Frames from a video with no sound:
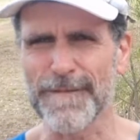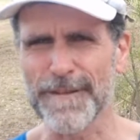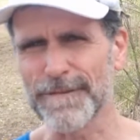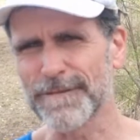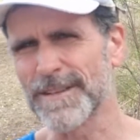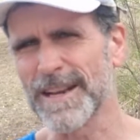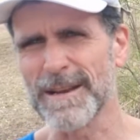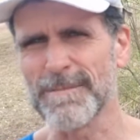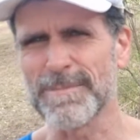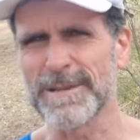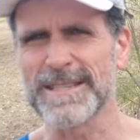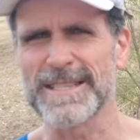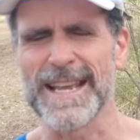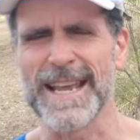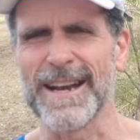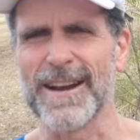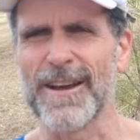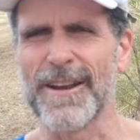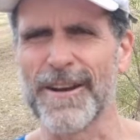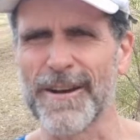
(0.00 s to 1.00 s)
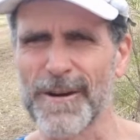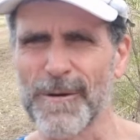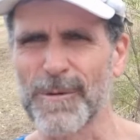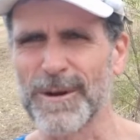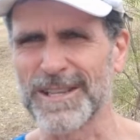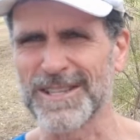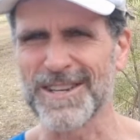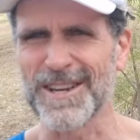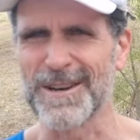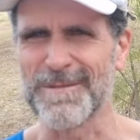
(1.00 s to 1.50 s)
15%. I don't know
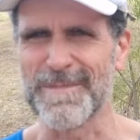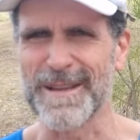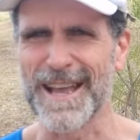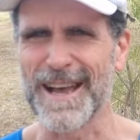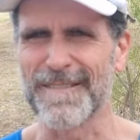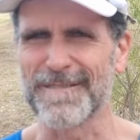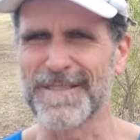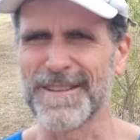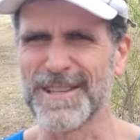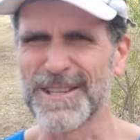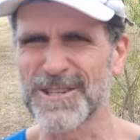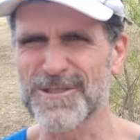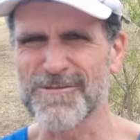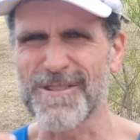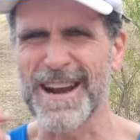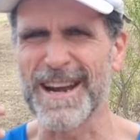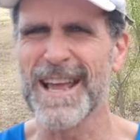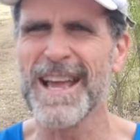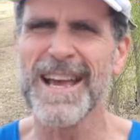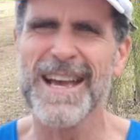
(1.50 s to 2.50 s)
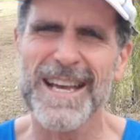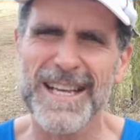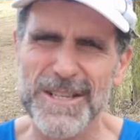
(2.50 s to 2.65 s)
what it's going to be after this run.